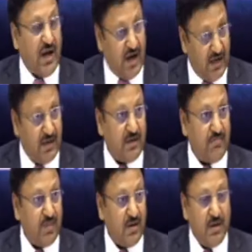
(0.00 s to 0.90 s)

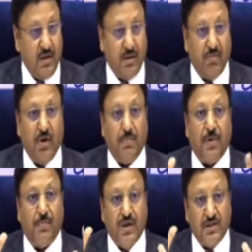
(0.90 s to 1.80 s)
And we
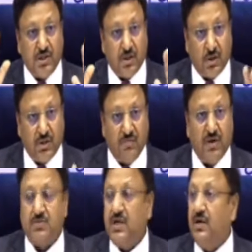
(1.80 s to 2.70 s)
publish it on the
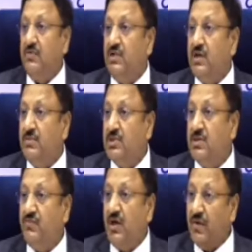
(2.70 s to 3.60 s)
website of the
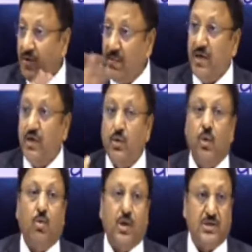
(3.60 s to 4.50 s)
Commission for everybody to
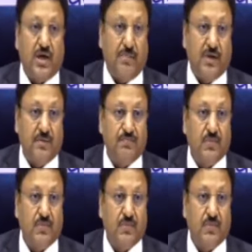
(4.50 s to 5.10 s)
know what is happening.